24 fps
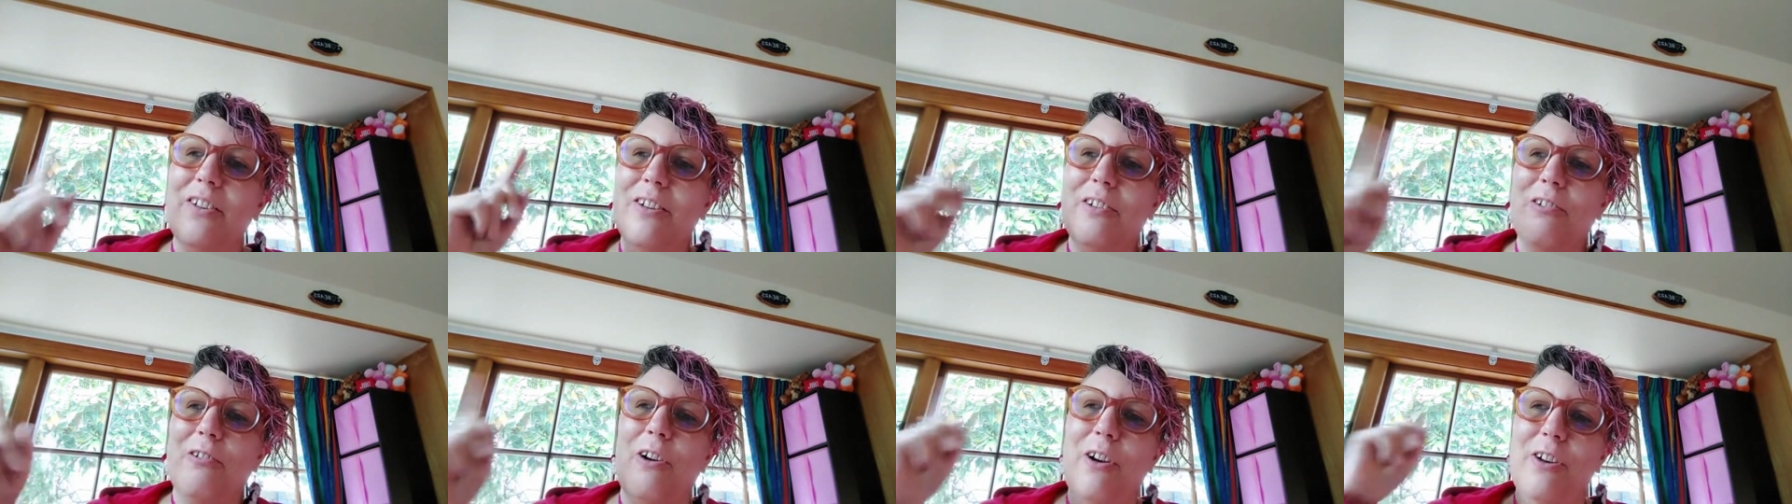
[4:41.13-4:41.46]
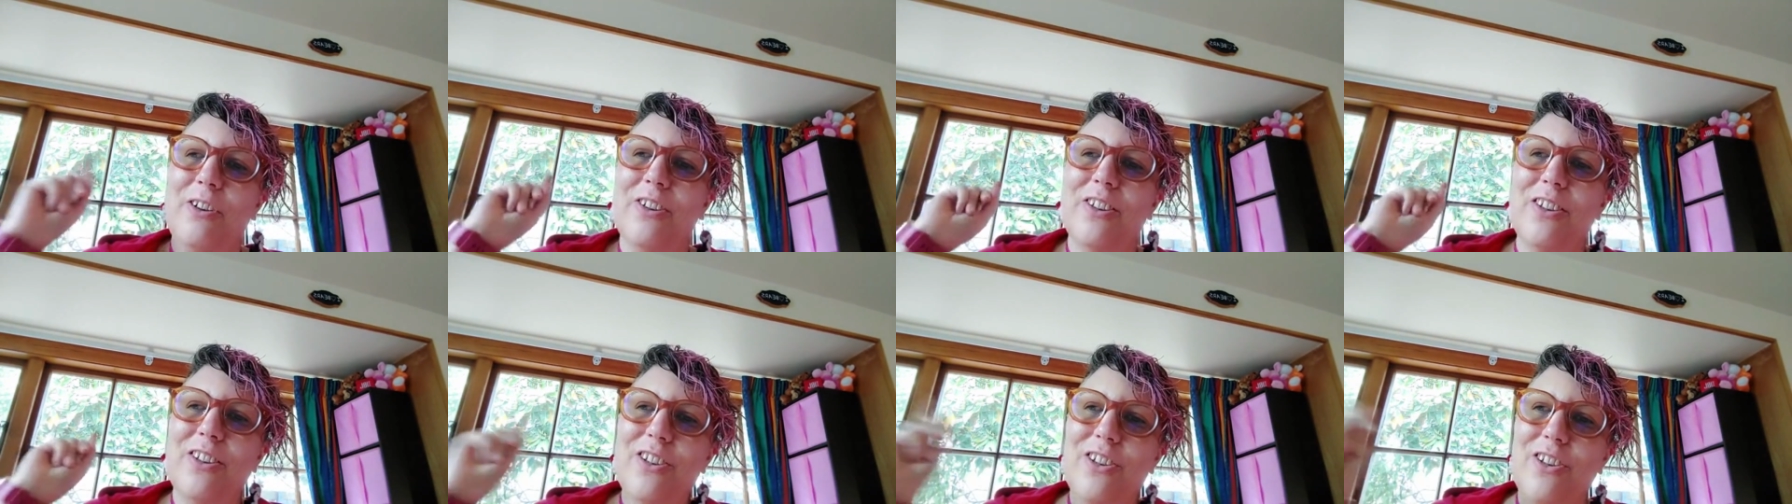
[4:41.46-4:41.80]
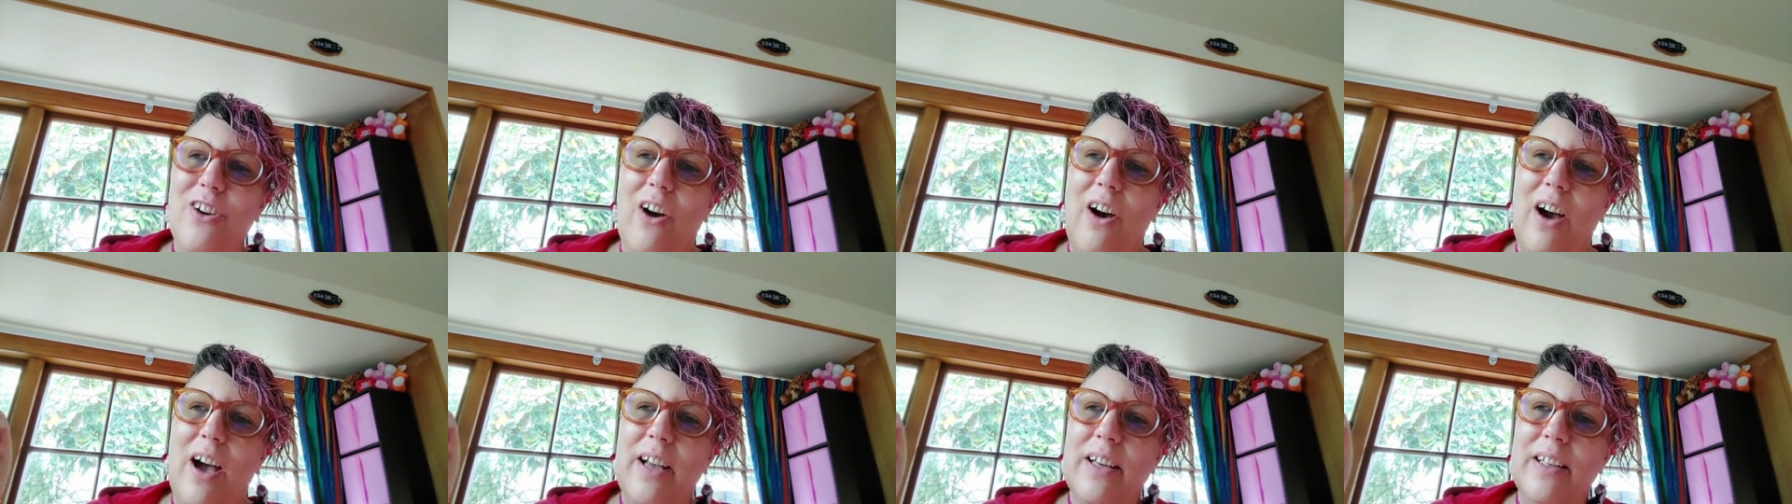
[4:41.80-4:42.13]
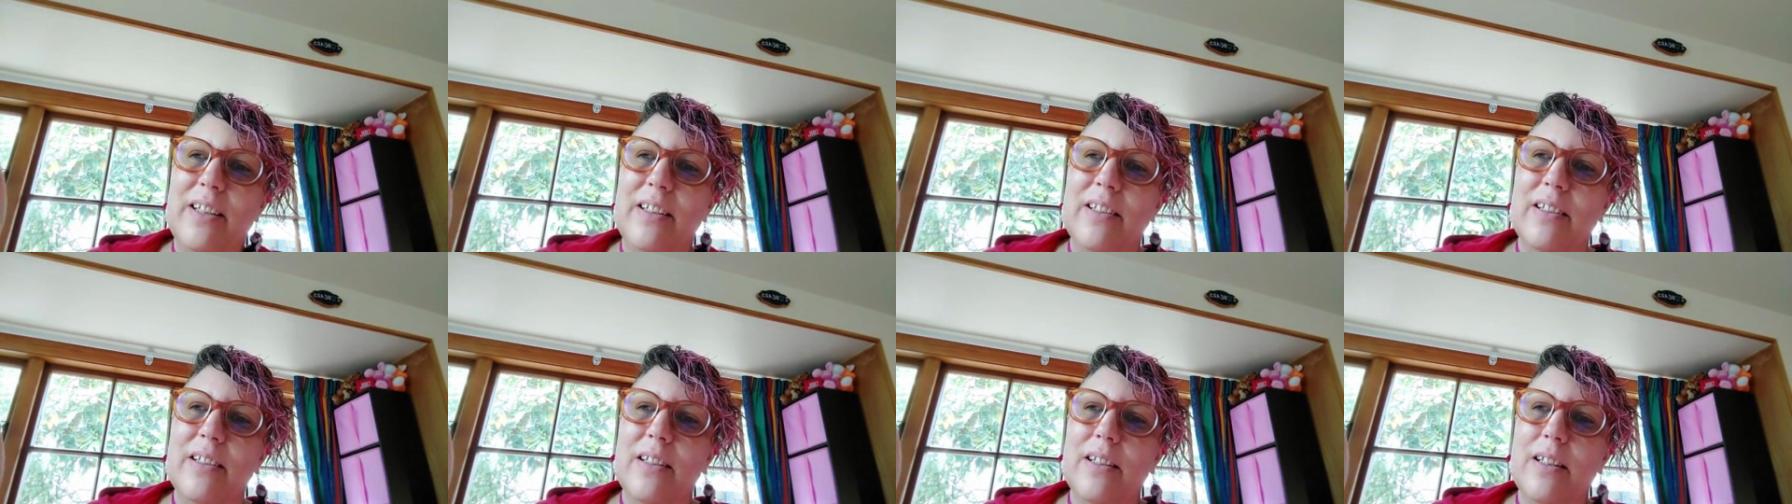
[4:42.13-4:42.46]
to the cross and
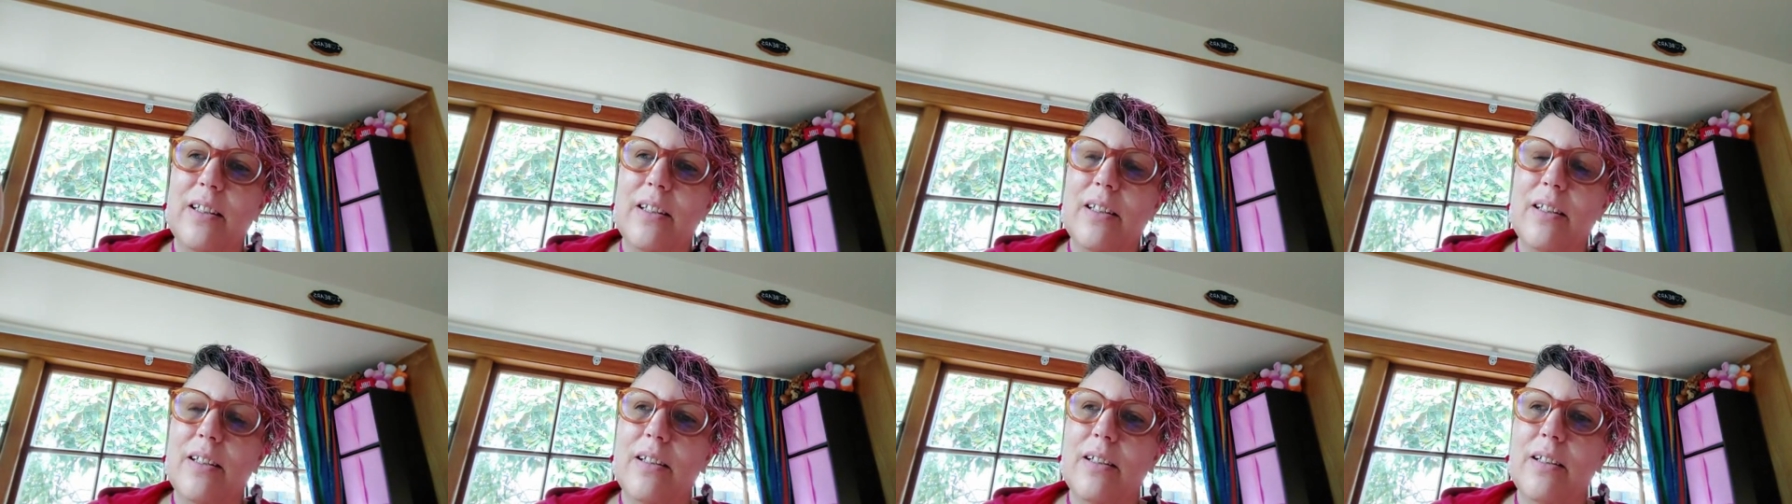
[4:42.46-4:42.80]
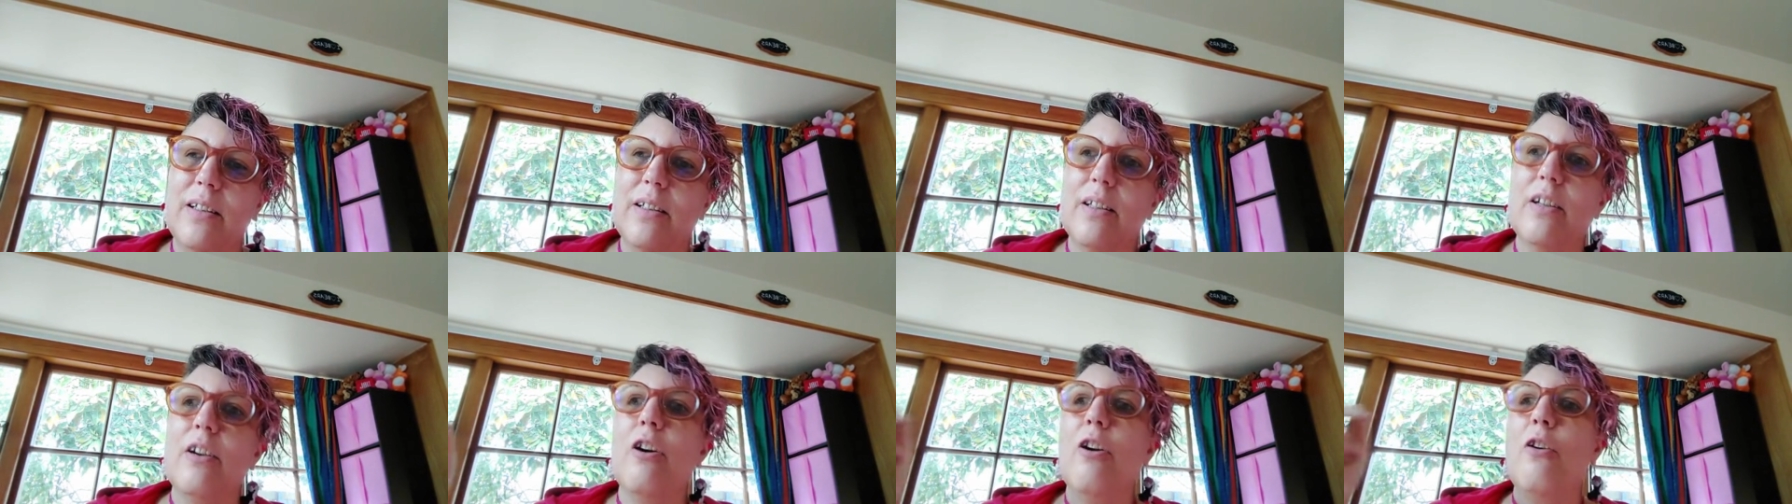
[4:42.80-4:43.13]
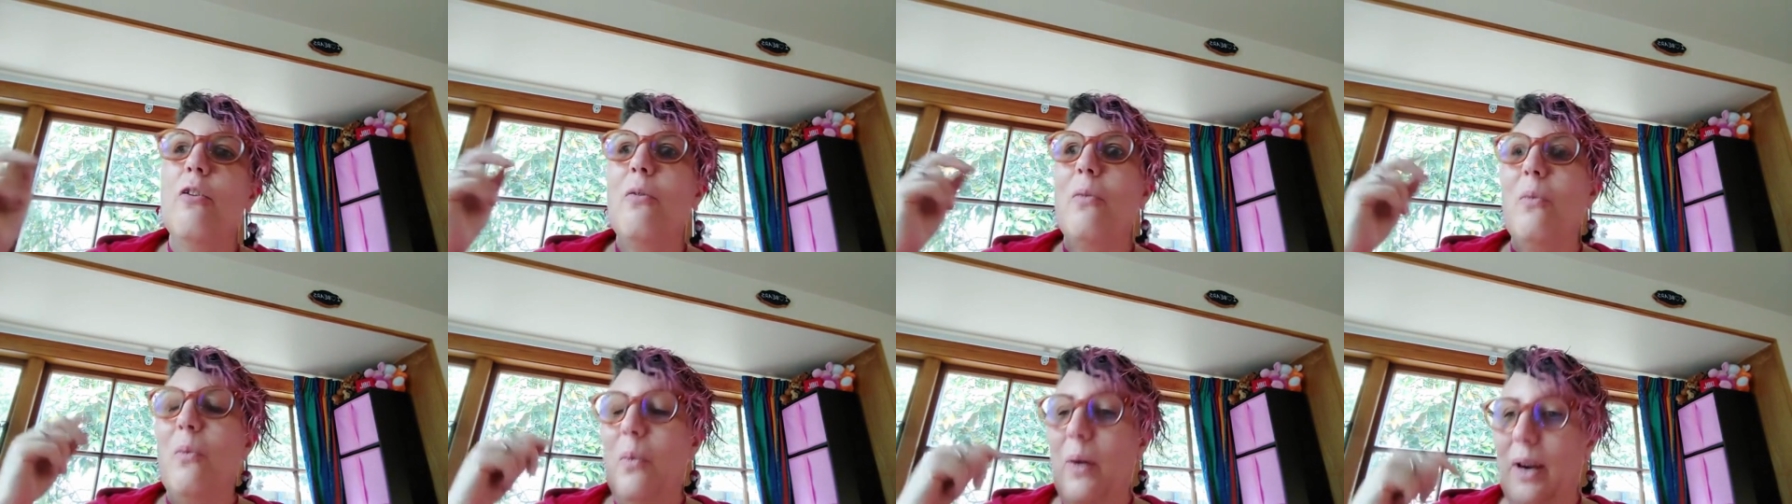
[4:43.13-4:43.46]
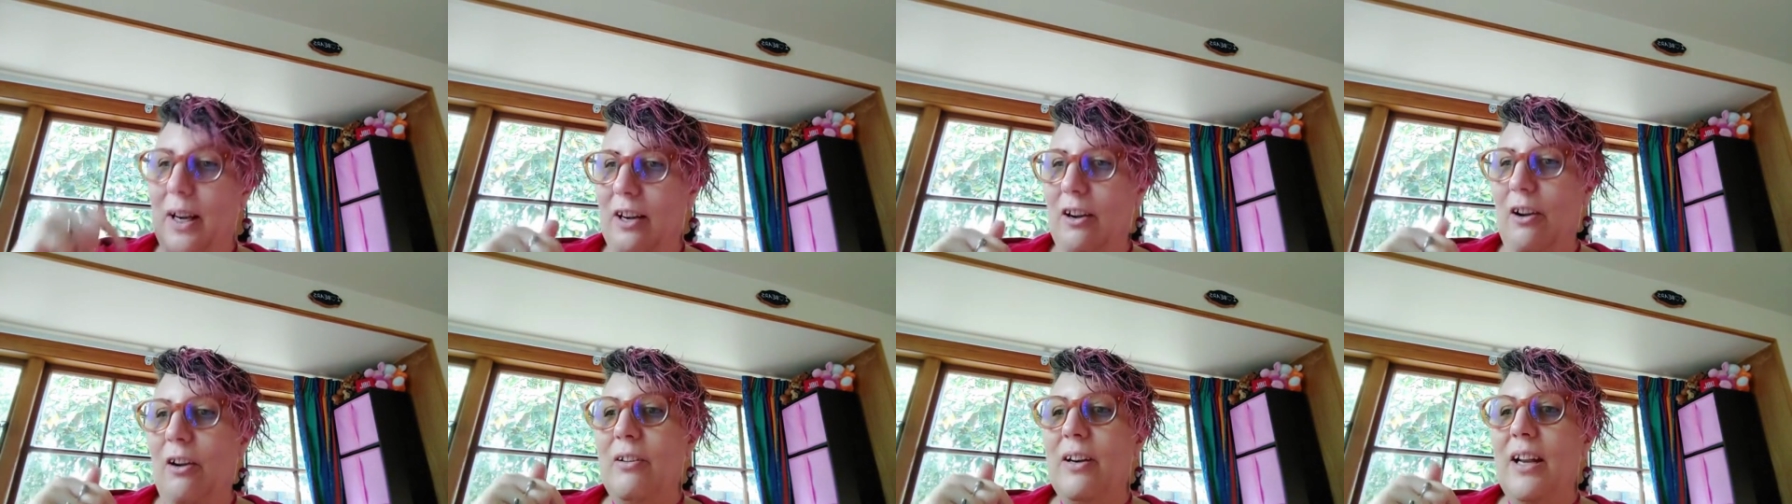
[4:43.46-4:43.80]
died,
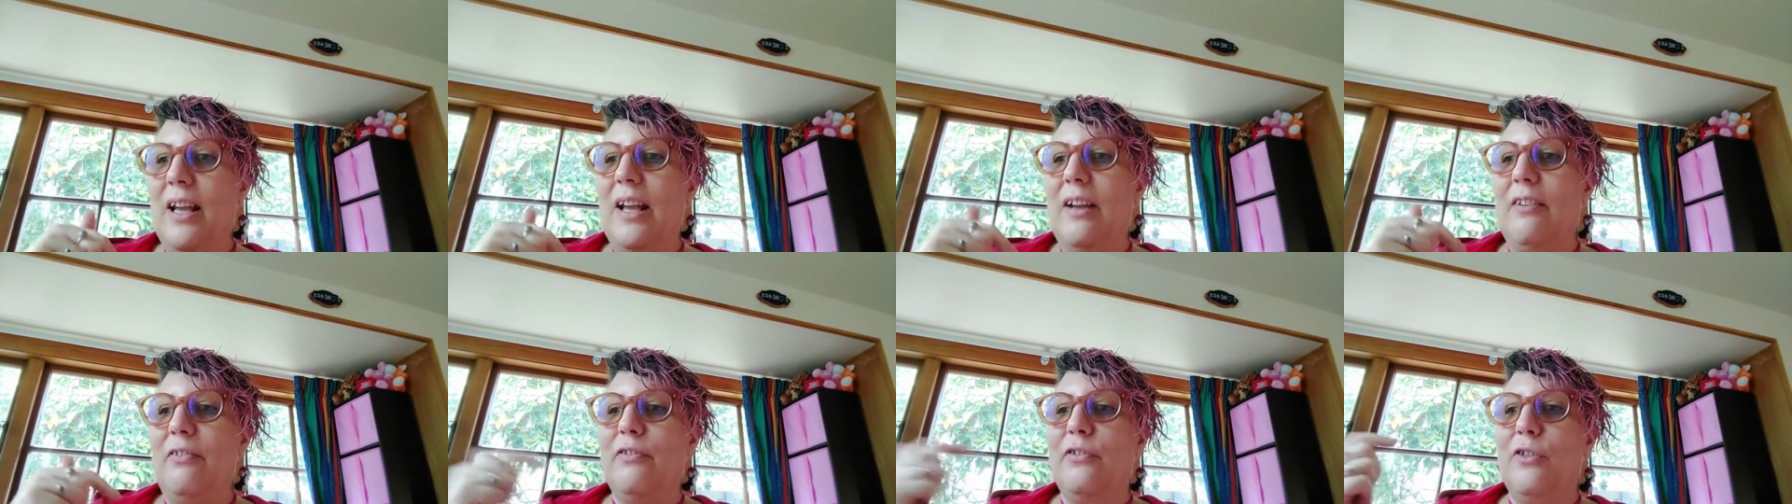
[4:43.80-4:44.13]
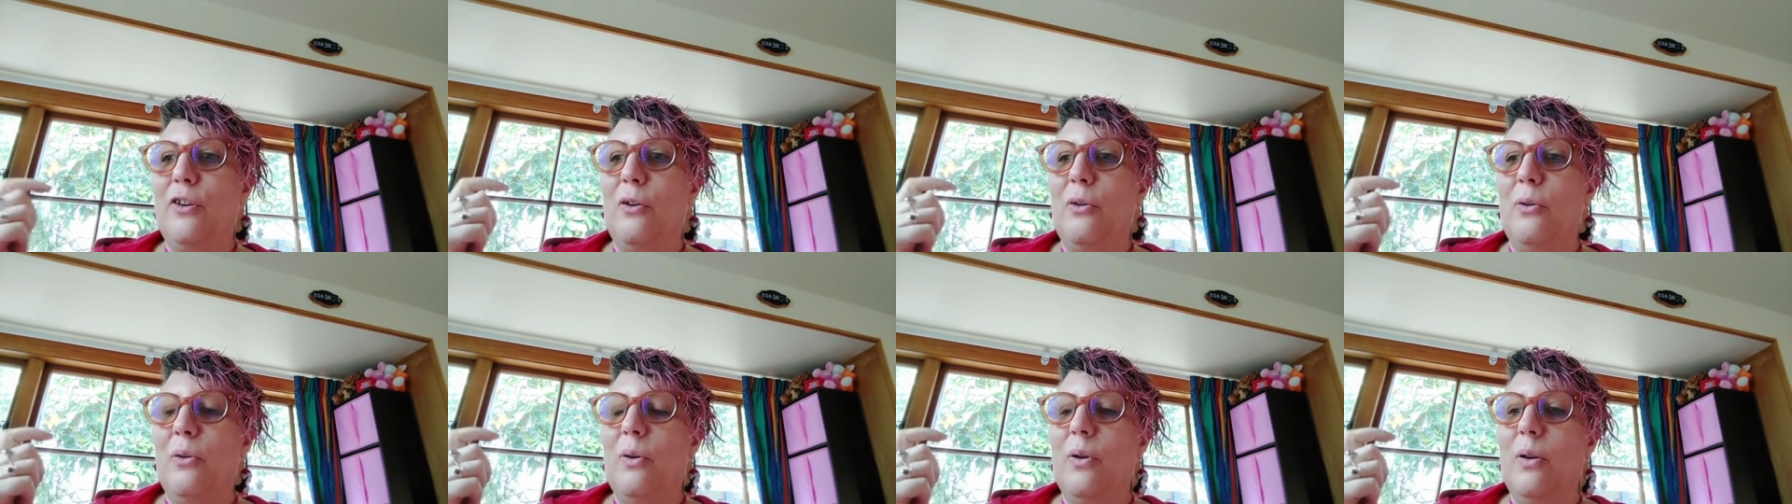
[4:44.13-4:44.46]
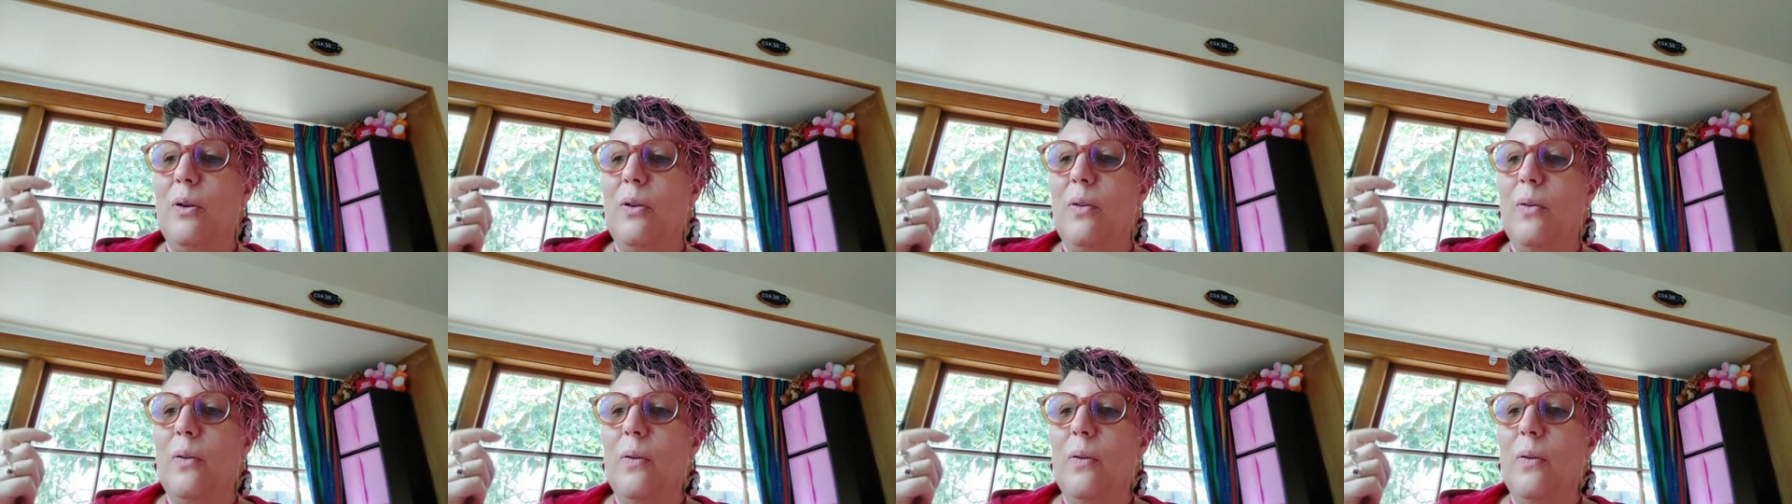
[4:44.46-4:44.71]
we don't have to.